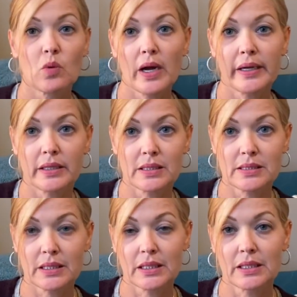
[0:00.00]
Wyatt
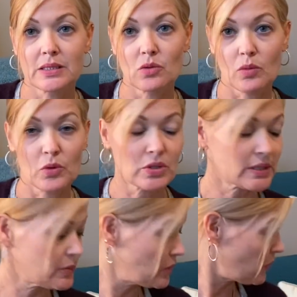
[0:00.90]
is in his normal
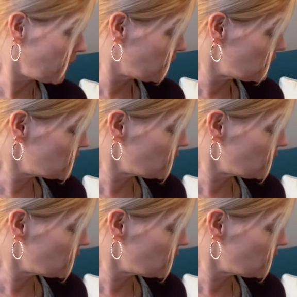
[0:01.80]
sleepy pose.